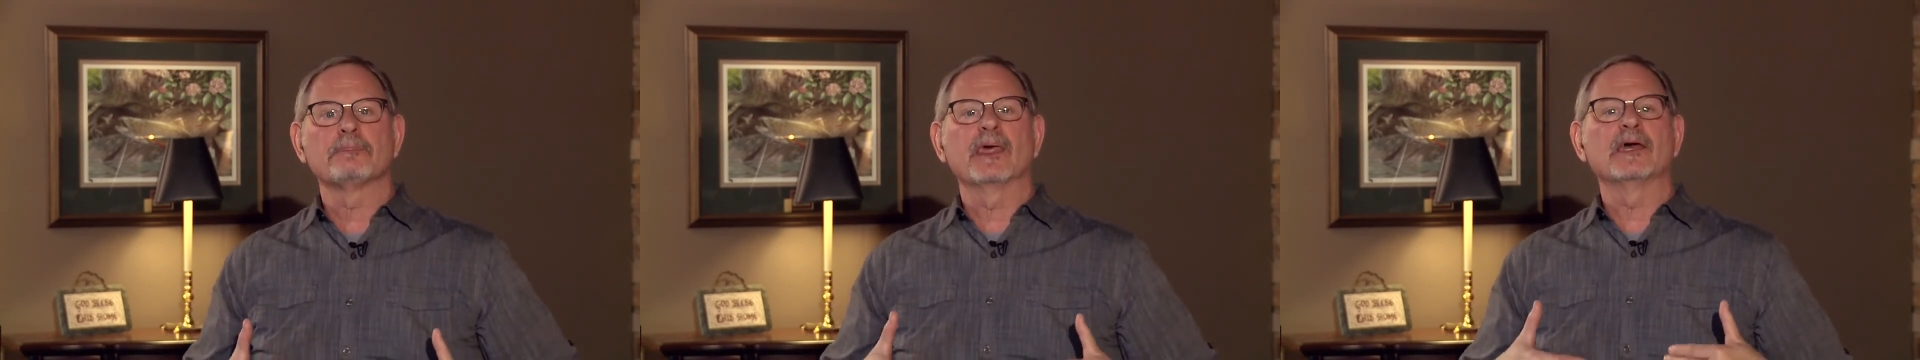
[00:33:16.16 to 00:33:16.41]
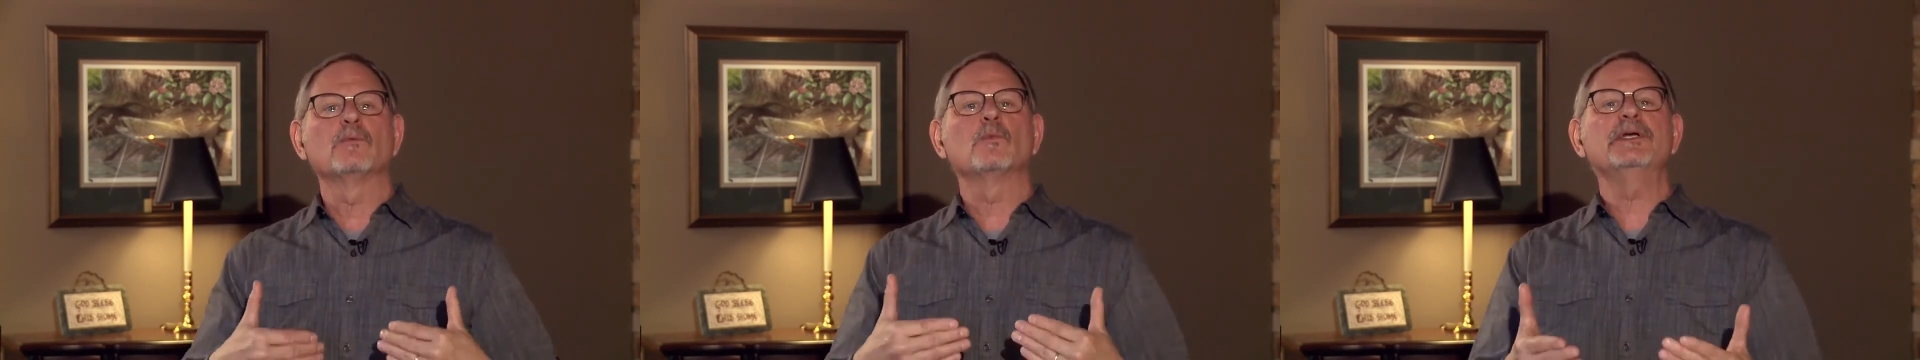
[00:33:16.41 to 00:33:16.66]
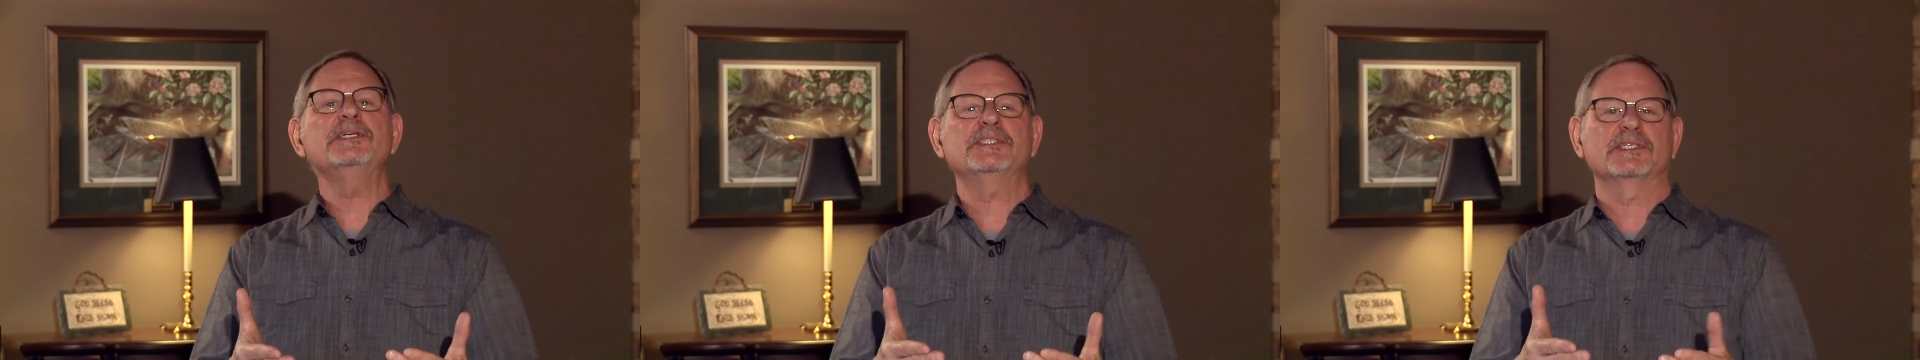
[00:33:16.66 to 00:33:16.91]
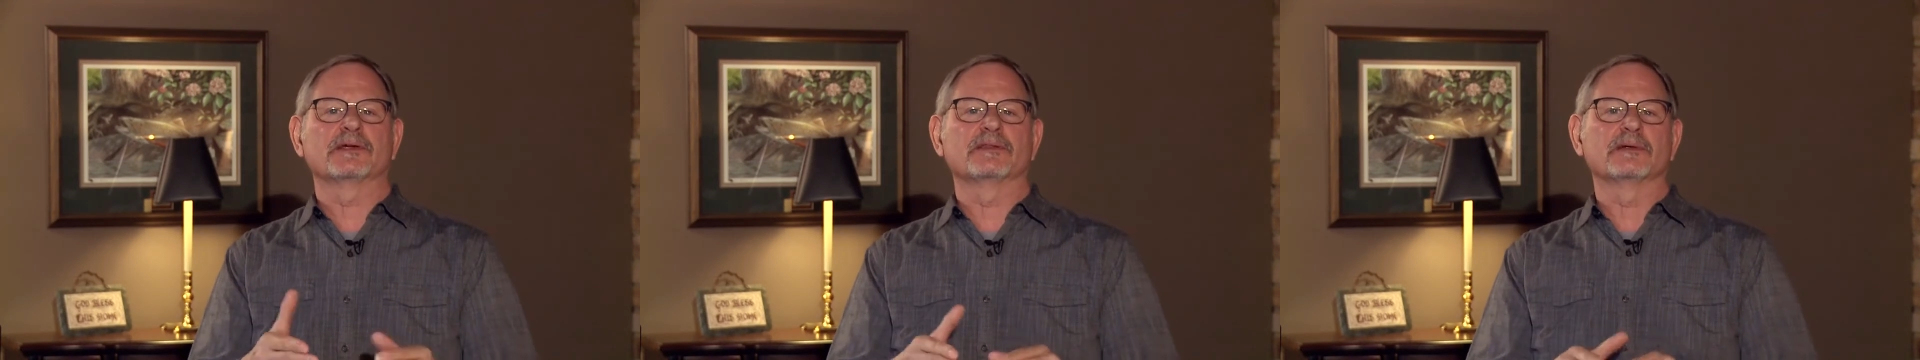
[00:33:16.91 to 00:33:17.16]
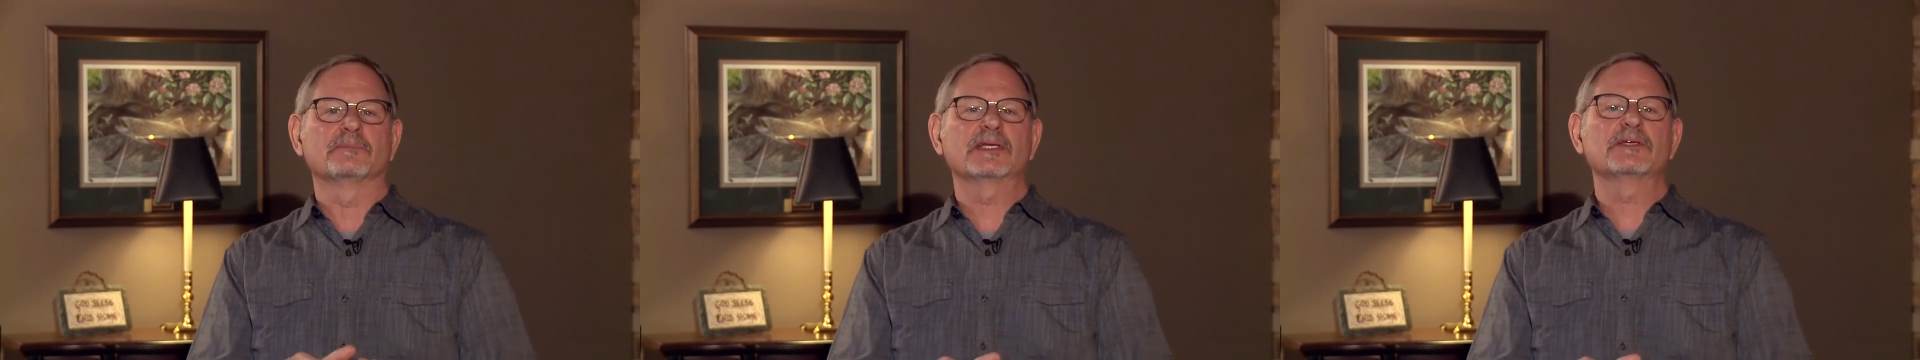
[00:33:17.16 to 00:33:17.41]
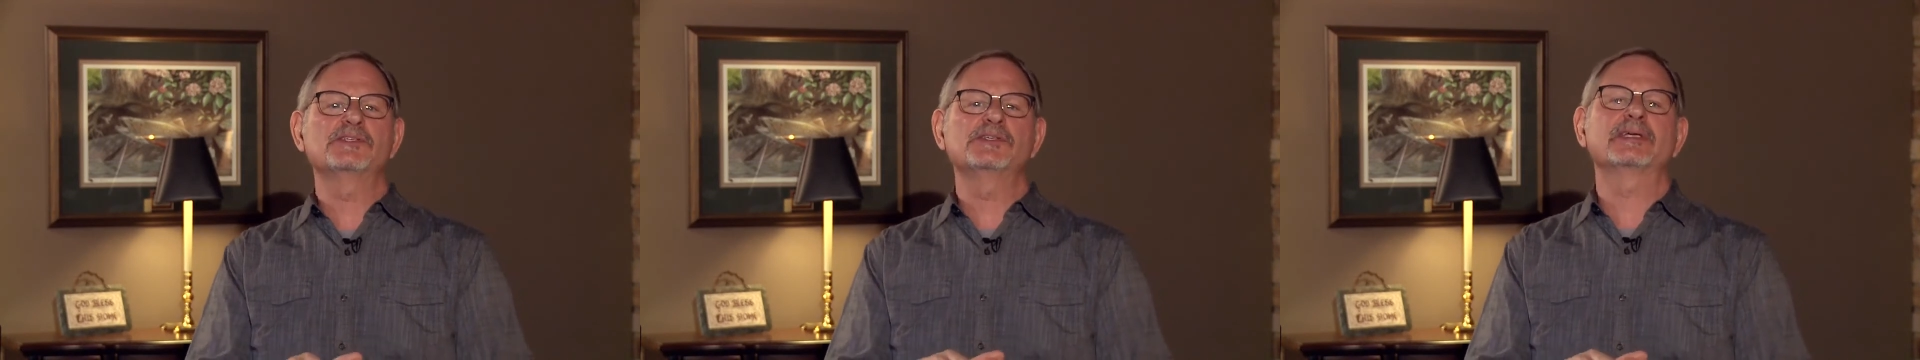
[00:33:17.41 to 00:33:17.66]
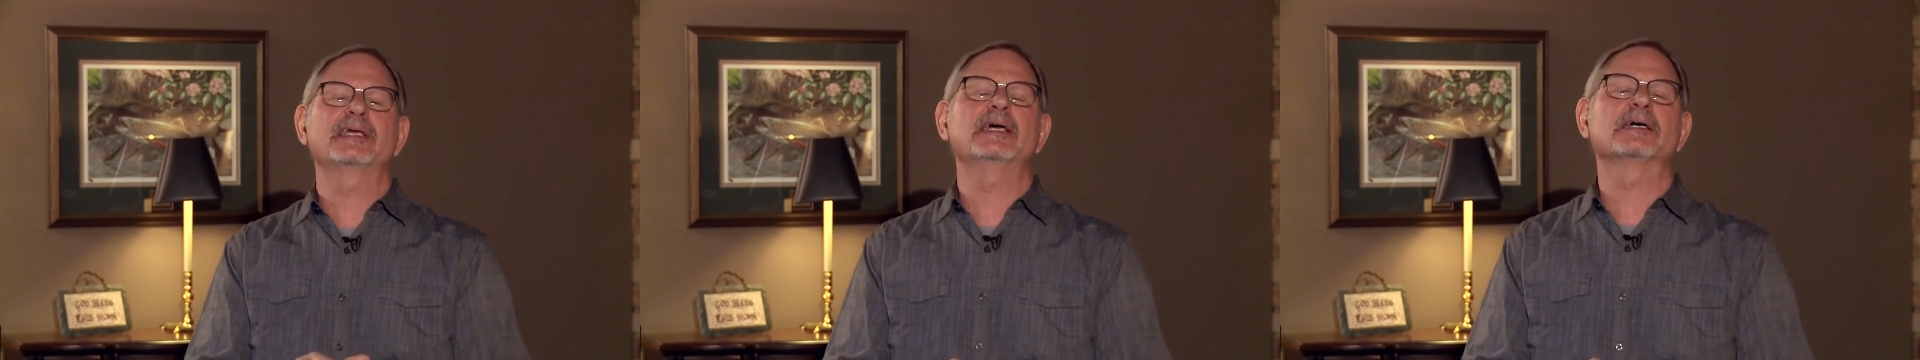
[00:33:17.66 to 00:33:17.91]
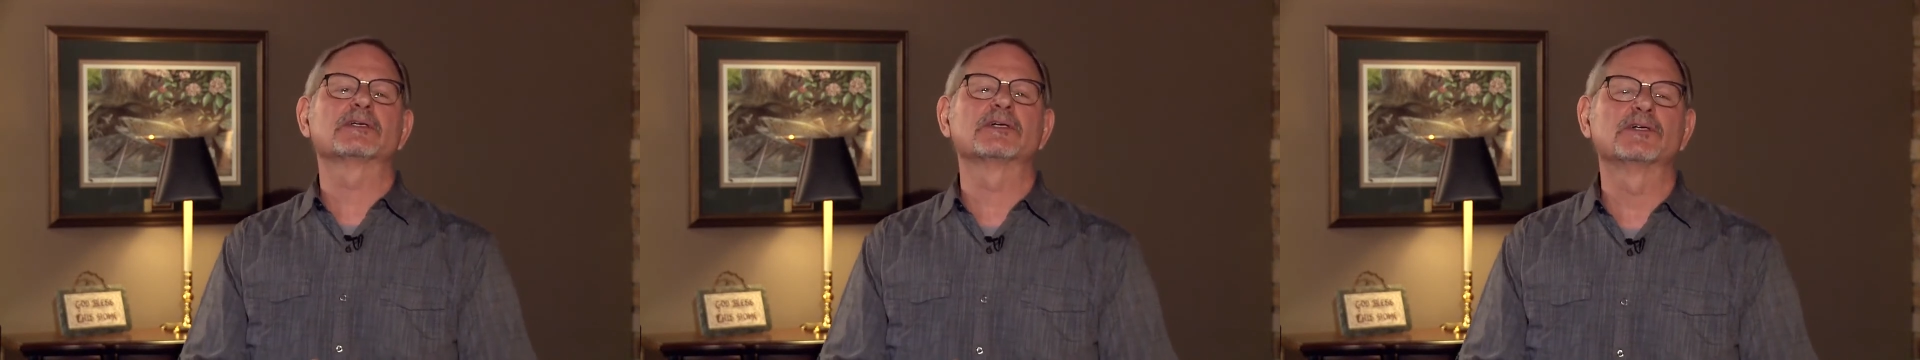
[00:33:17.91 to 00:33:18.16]
and we share them, because you
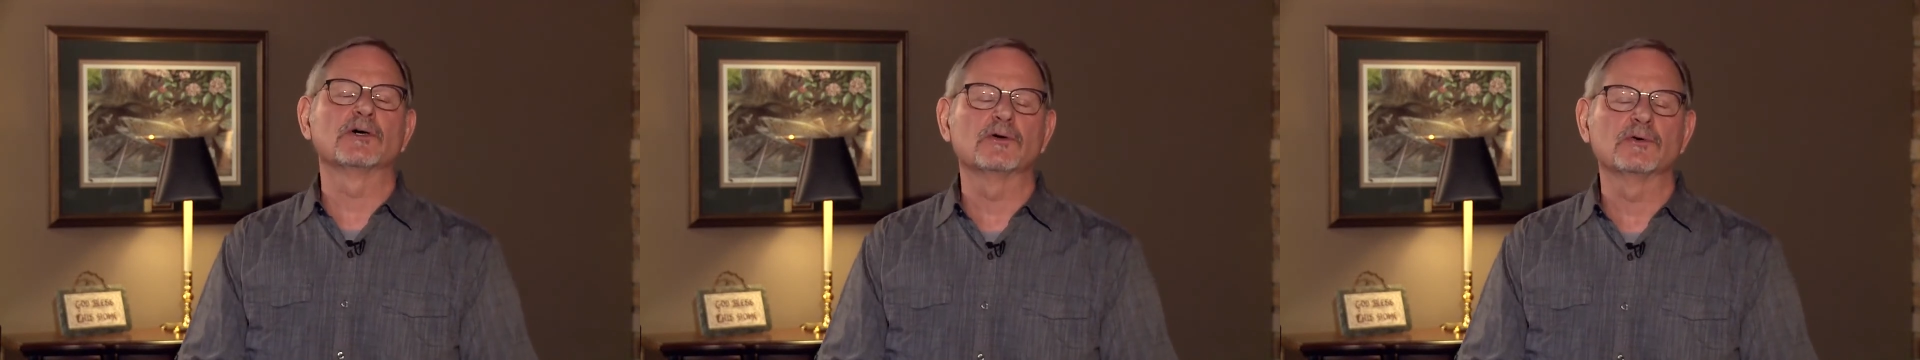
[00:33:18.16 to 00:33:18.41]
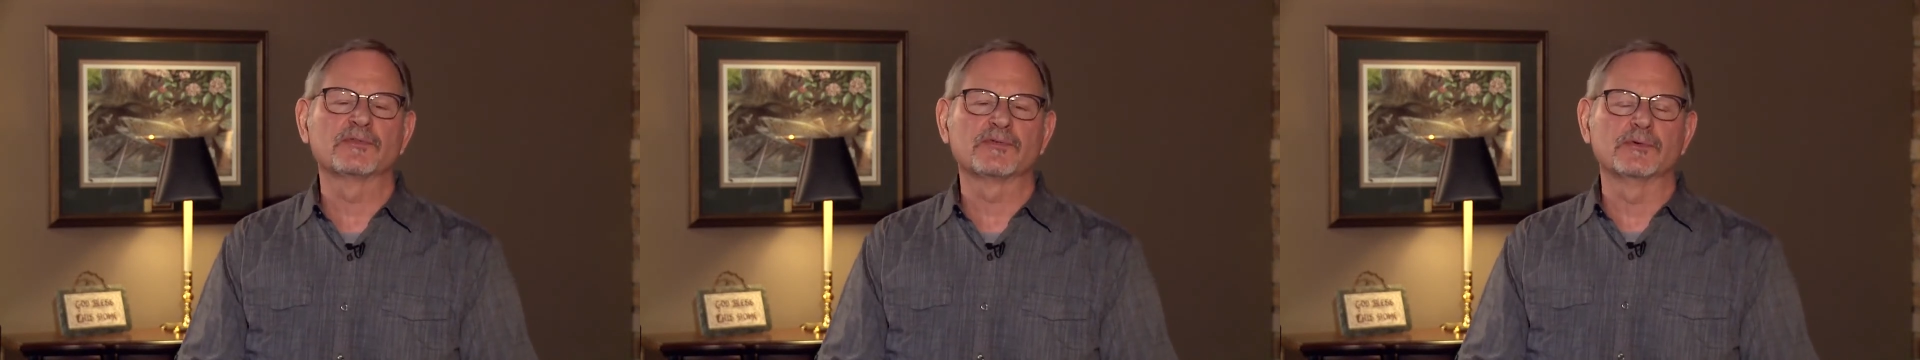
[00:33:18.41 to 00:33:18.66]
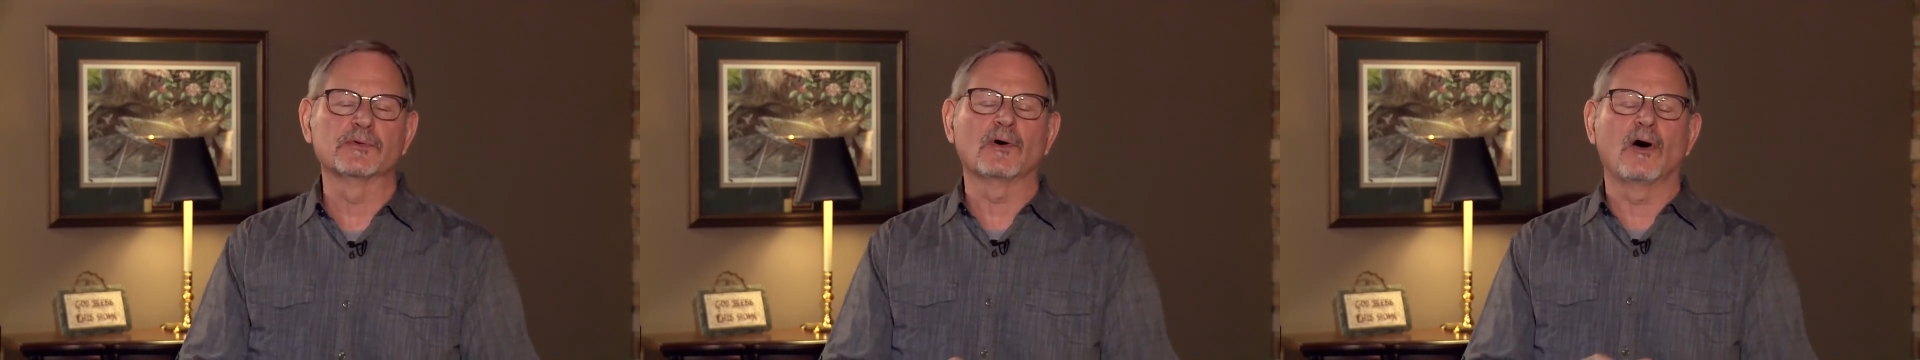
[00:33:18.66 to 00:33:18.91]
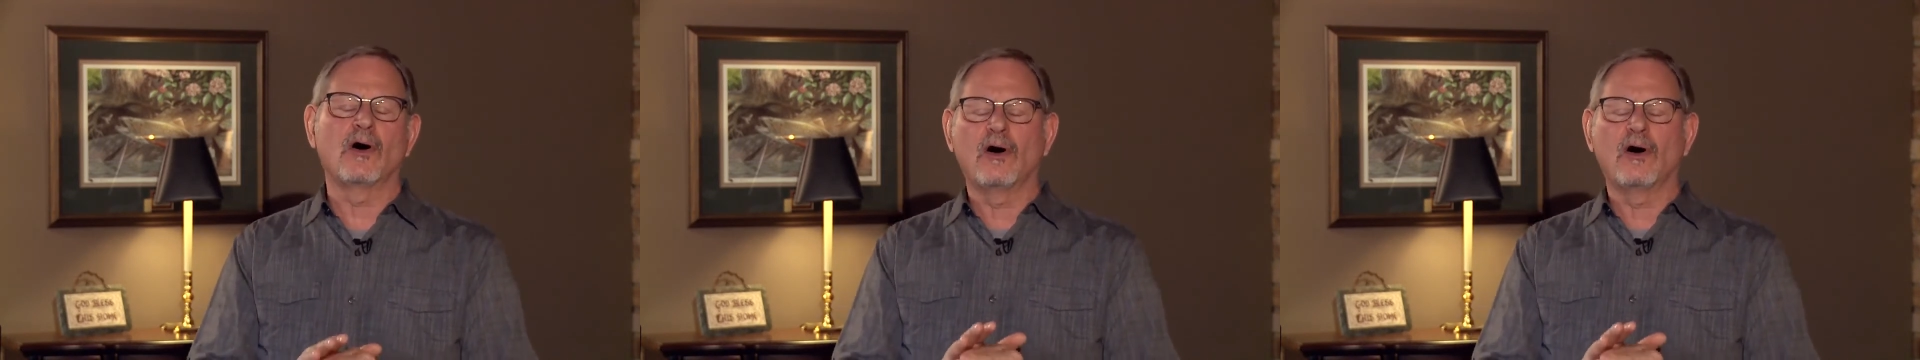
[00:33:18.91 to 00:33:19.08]
can't go through